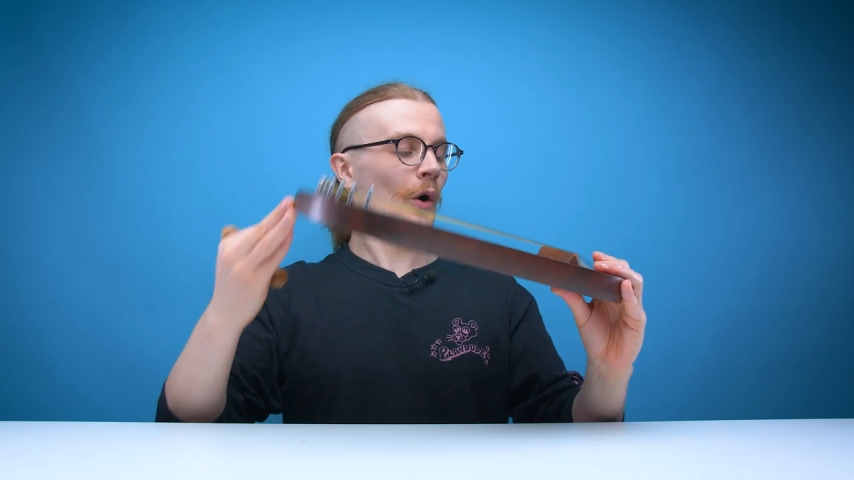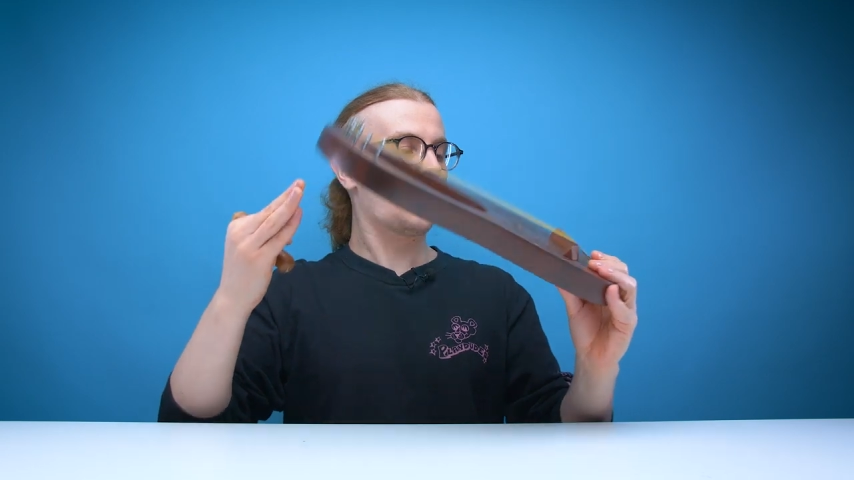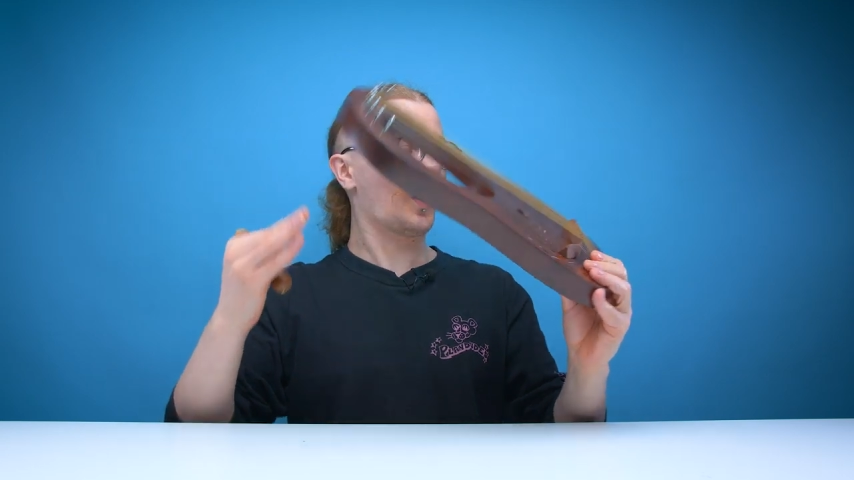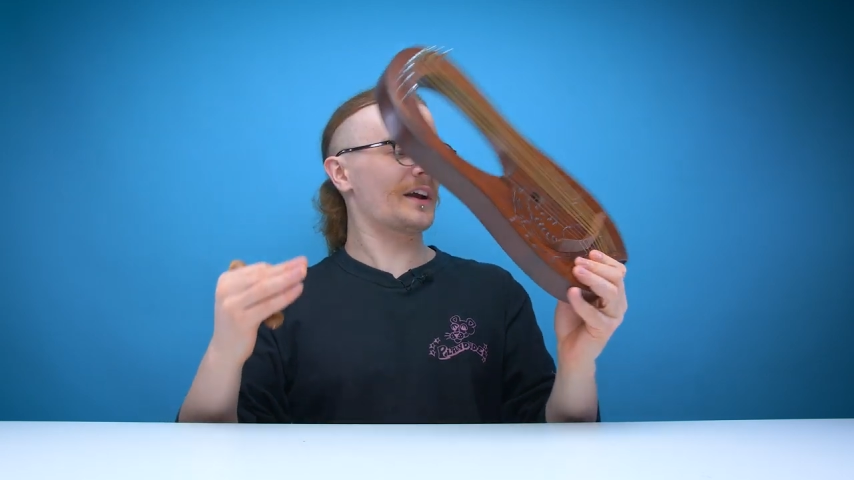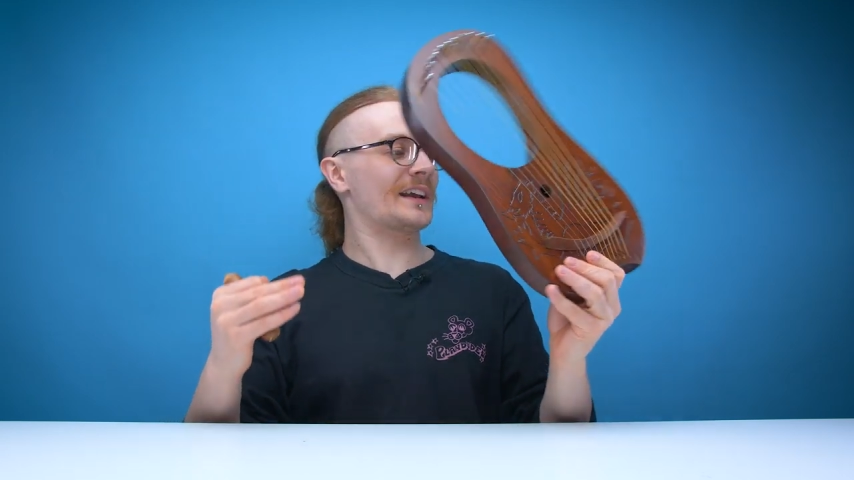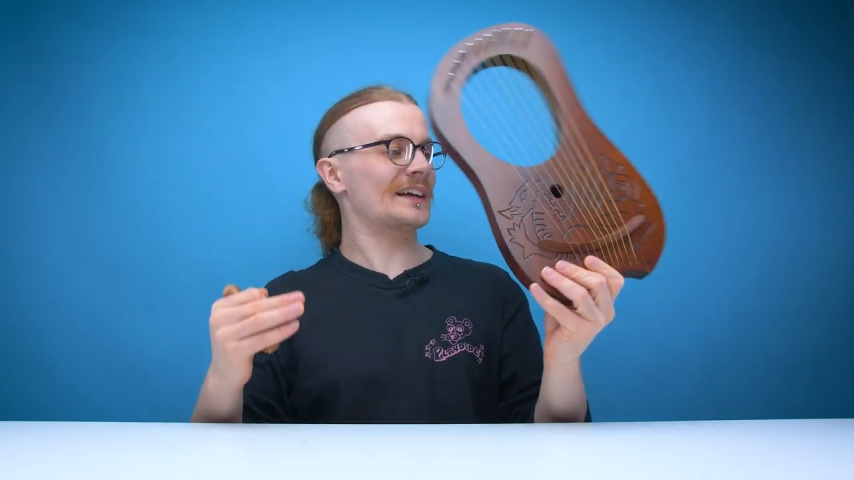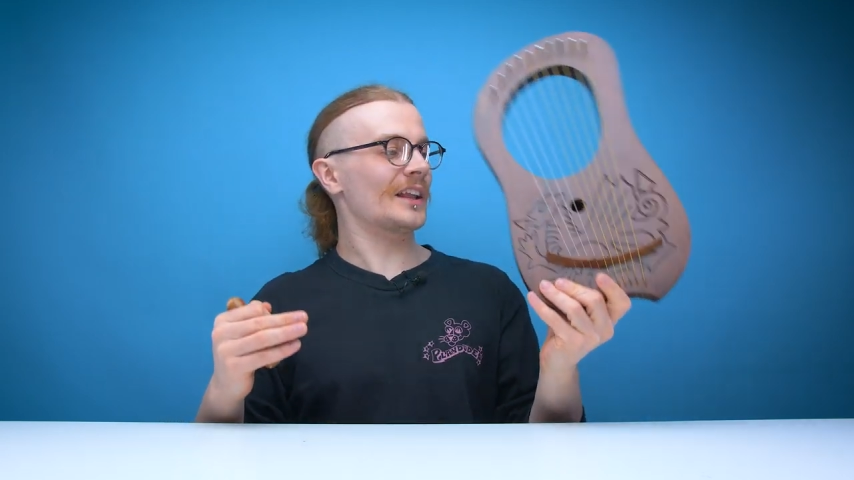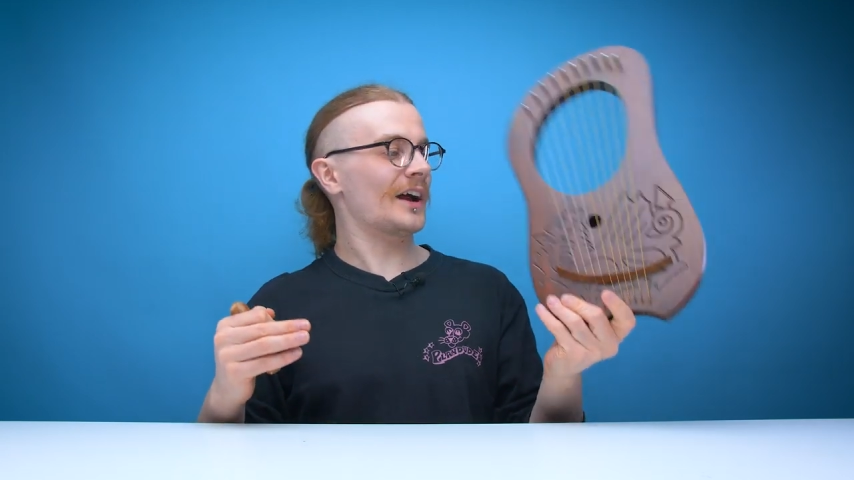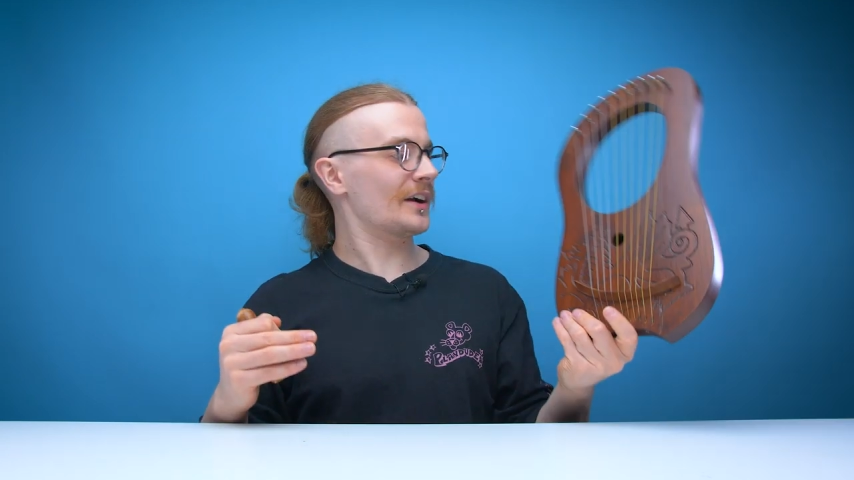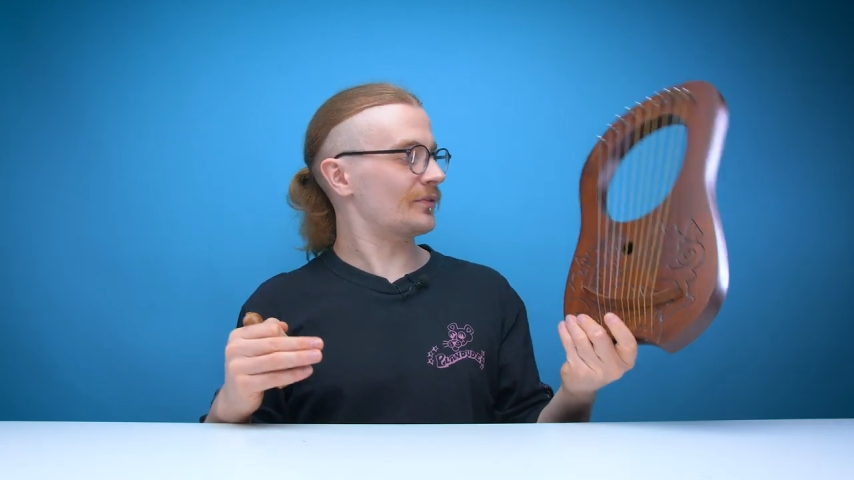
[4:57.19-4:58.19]
a working
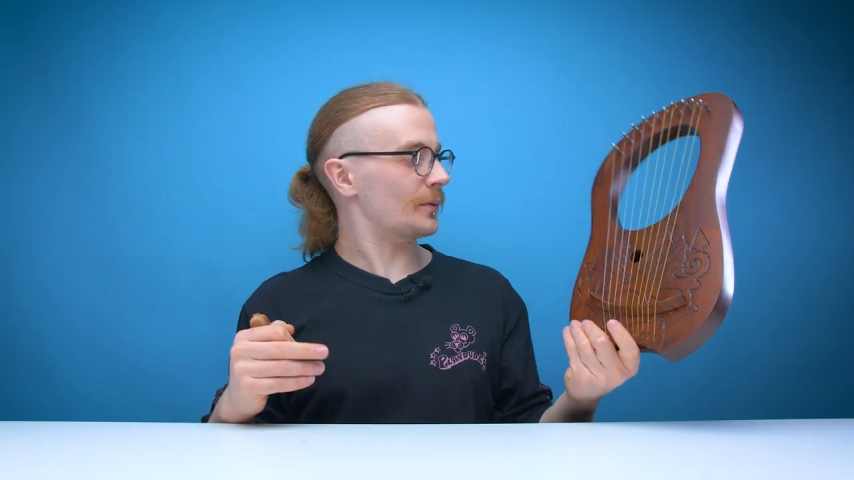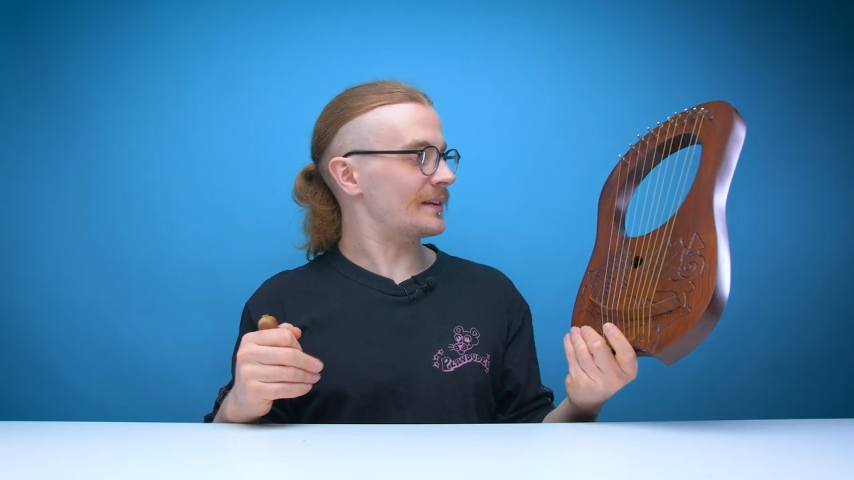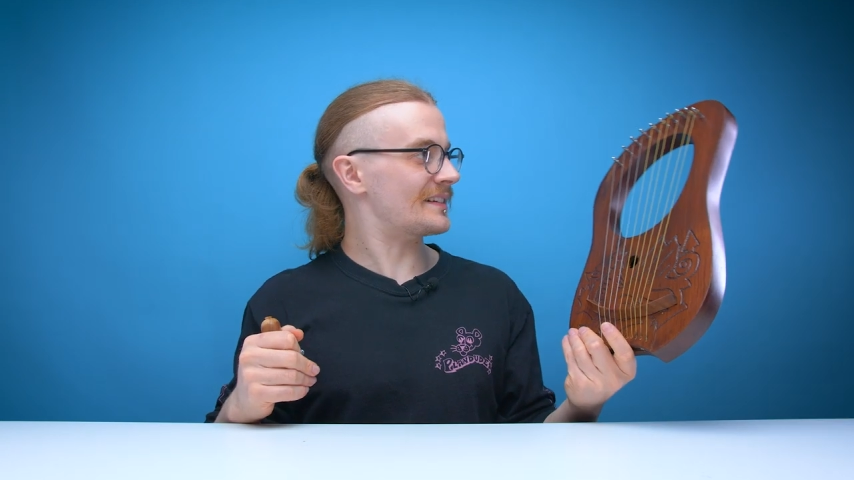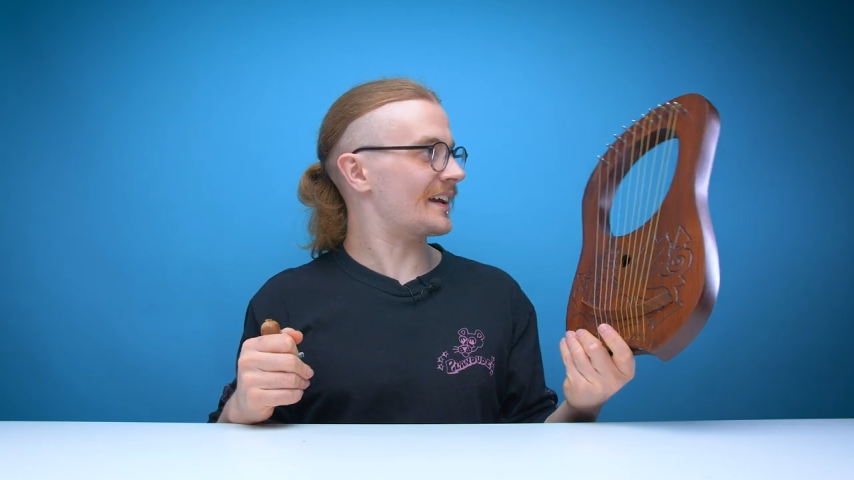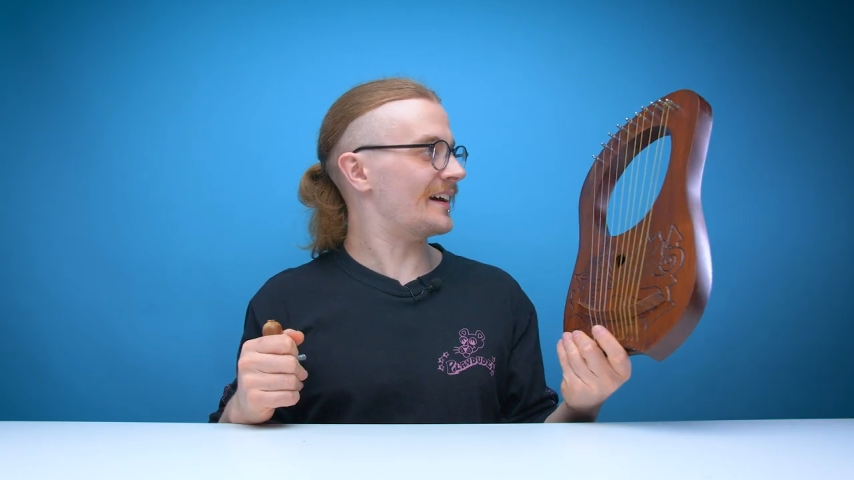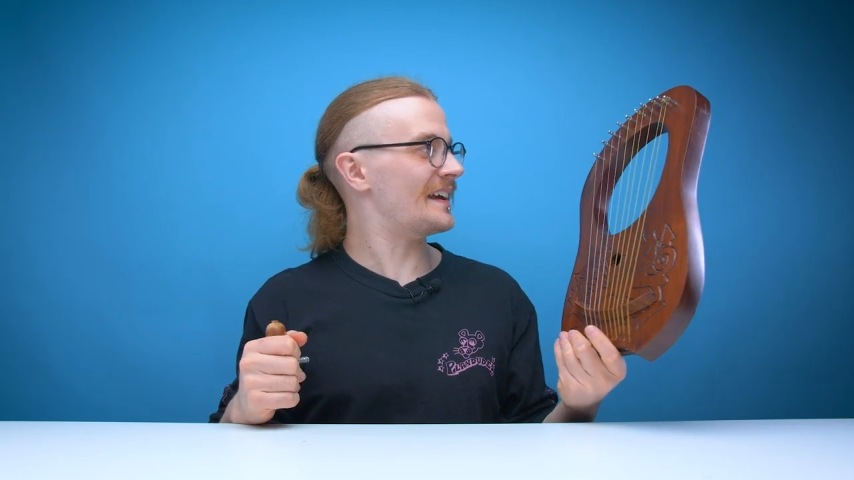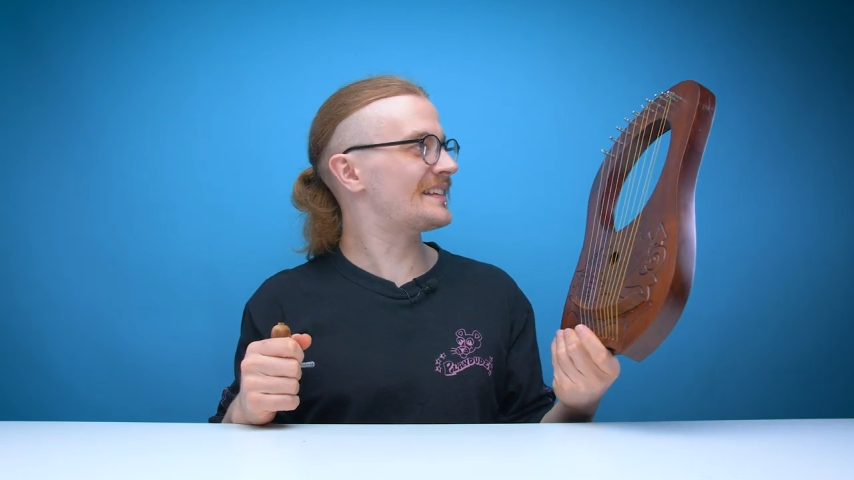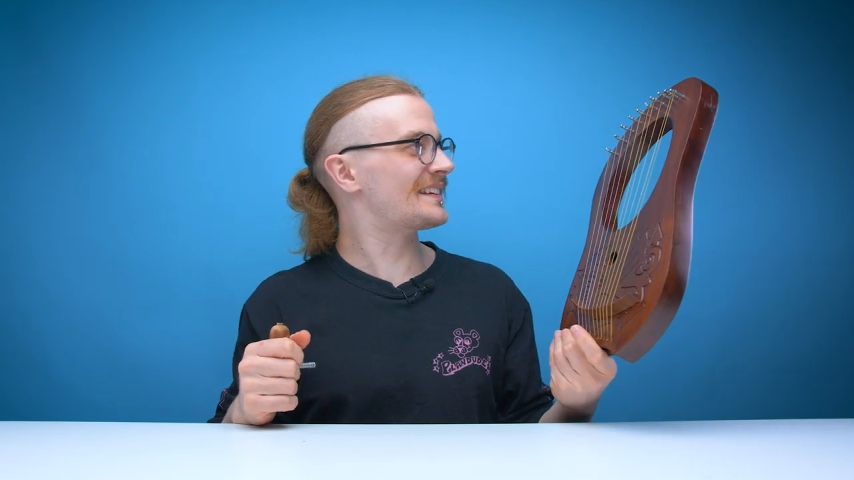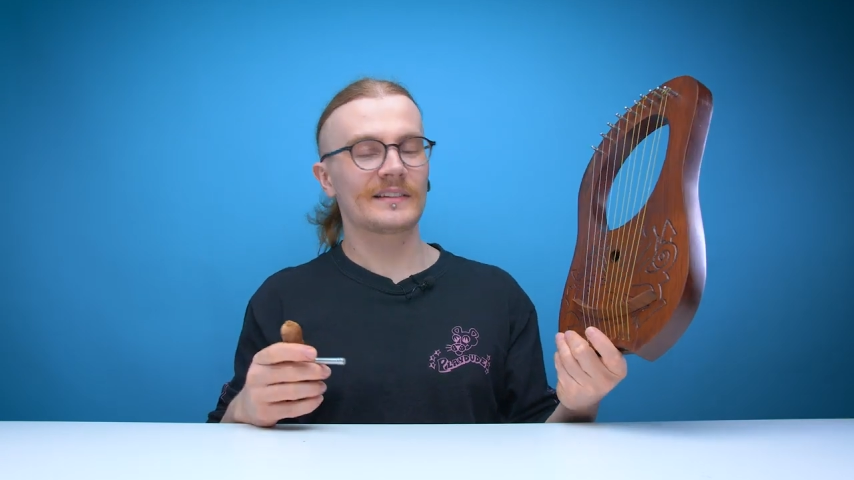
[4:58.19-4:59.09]
lyre from these guys.